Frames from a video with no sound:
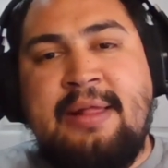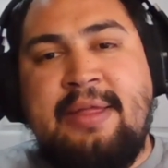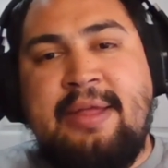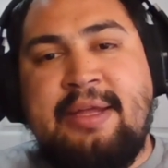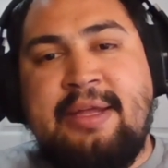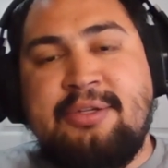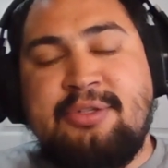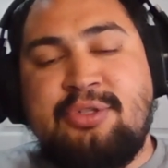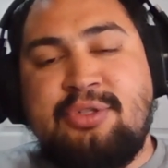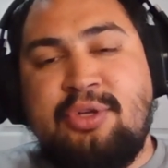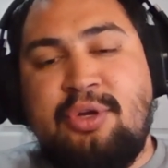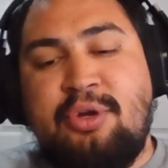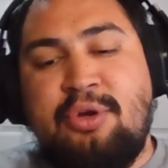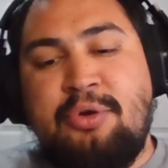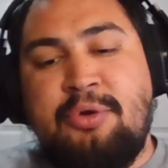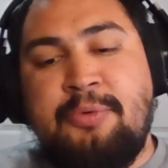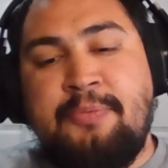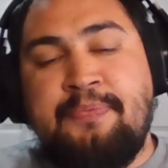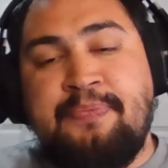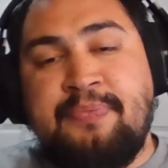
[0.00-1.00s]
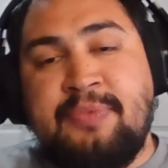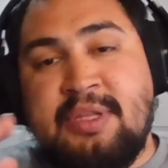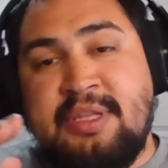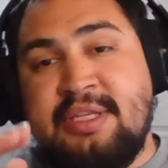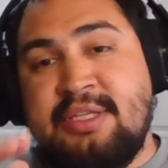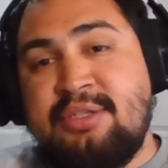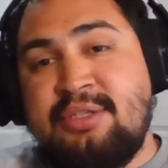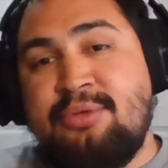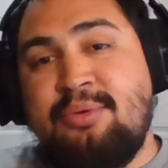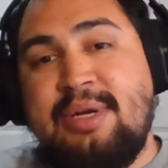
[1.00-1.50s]
And so
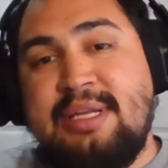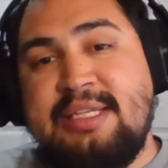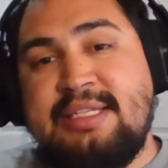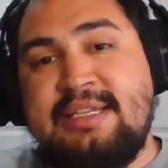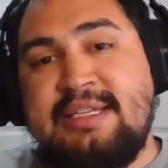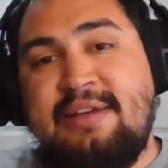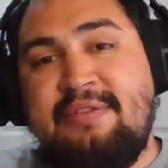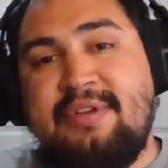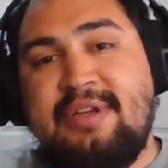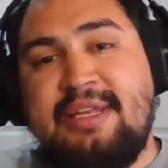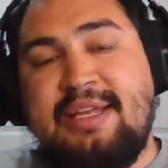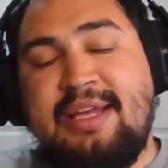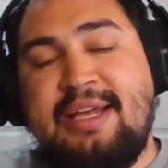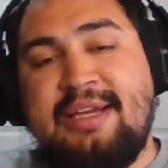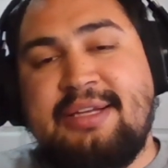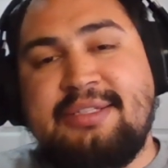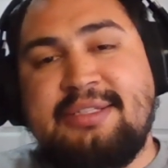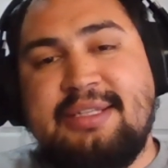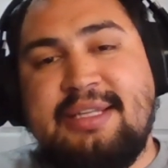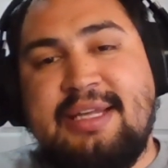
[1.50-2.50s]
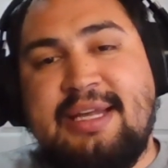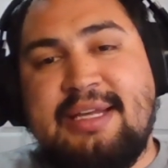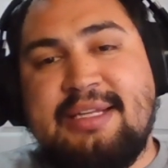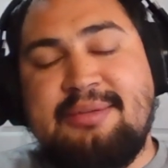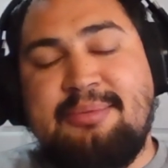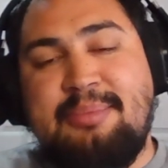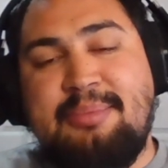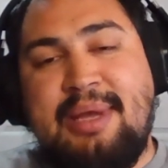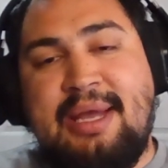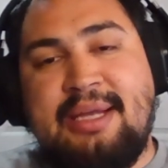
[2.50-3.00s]
this 2070 actually
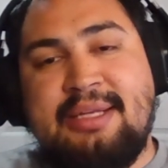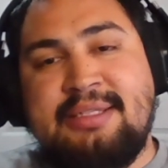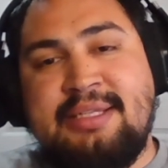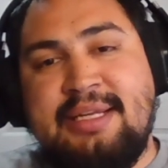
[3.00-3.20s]
has a max